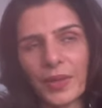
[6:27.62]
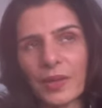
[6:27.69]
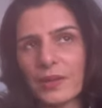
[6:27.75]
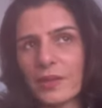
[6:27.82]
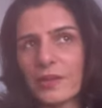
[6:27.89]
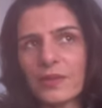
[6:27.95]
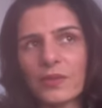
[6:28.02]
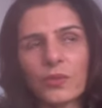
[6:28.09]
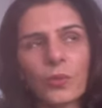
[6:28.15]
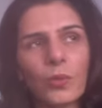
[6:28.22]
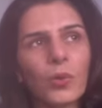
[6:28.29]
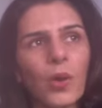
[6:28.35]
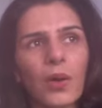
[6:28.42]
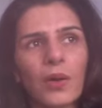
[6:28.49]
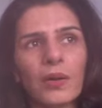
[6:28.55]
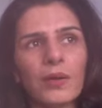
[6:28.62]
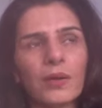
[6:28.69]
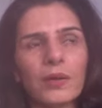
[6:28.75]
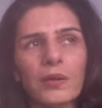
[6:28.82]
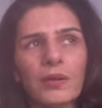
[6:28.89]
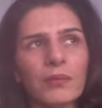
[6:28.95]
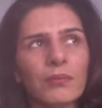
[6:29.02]
It's no
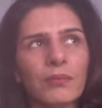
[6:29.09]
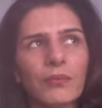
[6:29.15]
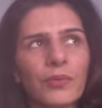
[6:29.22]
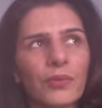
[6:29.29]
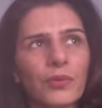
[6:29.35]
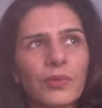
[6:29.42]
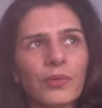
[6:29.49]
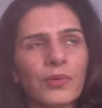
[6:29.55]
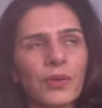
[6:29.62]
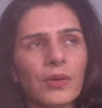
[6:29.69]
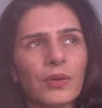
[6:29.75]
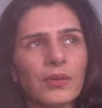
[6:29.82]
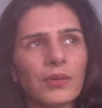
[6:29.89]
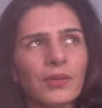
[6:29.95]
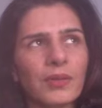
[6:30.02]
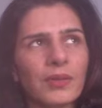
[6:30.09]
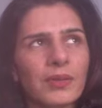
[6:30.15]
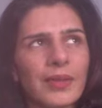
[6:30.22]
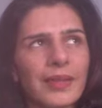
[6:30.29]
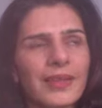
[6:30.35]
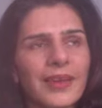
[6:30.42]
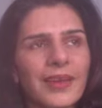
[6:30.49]
longer, you know,
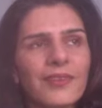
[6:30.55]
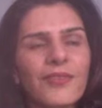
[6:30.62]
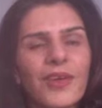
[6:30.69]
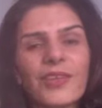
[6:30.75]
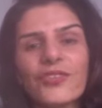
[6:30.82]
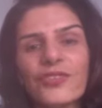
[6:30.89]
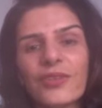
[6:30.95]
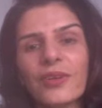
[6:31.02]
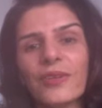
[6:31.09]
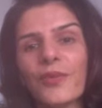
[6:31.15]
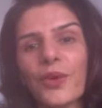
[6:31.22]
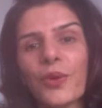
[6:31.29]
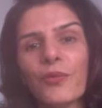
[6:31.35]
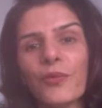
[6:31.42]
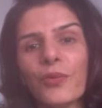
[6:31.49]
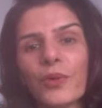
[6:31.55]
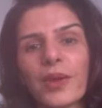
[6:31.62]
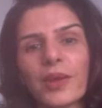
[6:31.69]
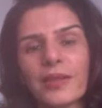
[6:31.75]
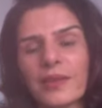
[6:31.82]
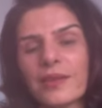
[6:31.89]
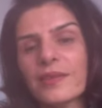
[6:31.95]
that the conventional way of
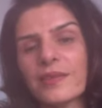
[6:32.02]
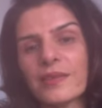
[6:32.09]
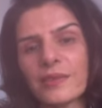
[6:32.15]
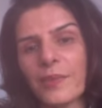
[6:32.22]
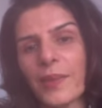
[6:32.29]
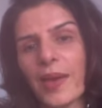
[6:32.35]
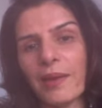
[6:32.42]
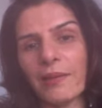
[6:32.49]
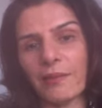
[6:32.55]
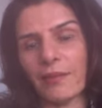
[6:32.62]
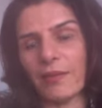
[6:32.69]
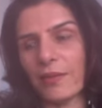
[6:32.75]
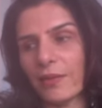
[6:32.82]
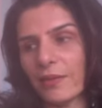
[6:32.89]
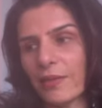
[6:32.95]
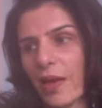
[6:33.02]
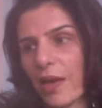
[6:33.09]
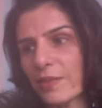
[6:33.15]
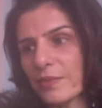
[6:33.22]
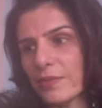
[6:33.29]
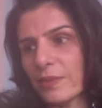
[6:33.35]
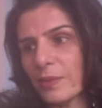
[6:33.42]
looking things is where the
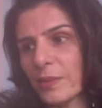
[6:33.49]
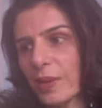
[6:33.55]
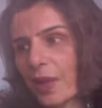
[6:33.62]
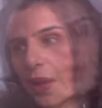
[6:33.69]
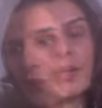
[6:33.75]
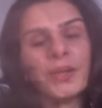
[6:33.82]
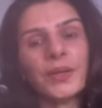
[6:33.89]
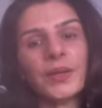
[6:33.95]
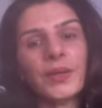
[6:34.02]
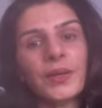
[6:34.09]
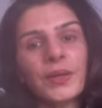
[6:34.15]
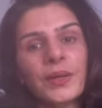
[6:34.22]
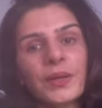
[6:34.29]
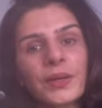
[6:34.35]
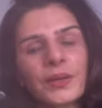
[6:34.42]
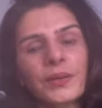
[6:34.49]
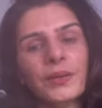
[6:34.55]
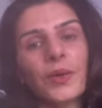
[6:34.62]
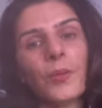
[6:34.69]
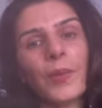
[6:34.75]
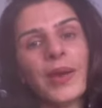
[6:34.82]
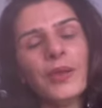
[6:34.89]
answer will come from.
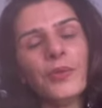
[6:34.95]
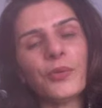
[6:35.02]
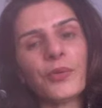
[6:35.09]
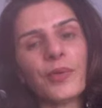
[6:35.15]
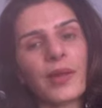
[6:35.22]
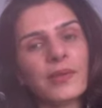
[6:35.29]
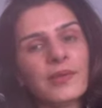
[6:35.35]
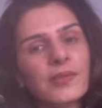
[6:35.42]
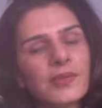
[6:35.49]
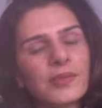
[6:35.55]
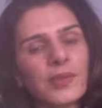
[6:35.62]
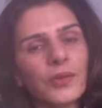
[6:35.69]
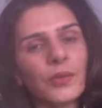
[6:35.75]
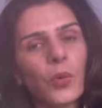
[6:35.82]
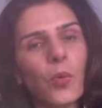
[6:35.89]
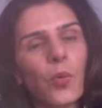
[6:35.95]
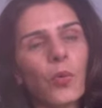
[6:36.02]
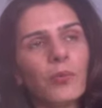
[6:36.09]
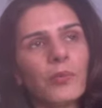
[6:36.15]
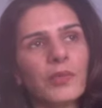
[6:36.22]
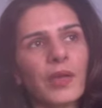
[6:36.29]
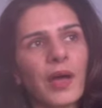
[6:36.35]
Now, while Uranus is at
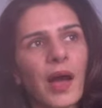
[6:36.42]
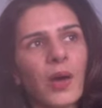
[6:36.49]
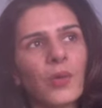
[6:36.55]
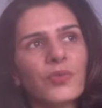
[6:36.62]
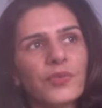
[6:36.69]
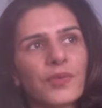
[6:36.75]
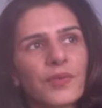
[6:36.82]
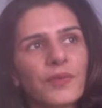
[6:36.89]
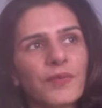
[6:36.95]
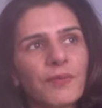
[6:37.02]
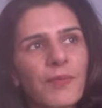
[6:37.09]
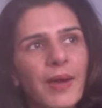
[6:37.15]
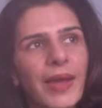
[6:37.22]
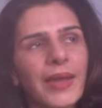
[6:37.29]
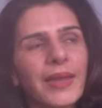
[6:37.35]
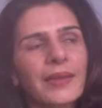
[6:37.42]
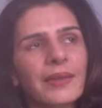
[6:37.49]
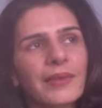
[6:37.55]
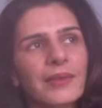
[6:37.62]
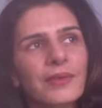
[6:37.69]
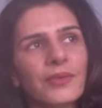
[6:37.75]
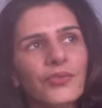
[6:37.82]
home in the house of mind
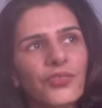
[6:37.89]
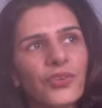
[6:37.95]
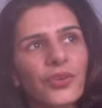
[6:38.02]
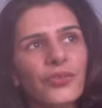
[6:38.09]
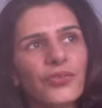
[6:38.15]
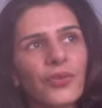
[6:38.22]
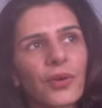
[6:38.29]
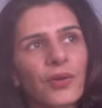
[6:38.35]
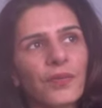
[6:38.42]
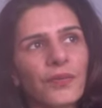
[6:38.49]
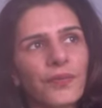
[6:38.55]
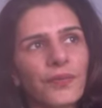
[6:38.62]
and interchange of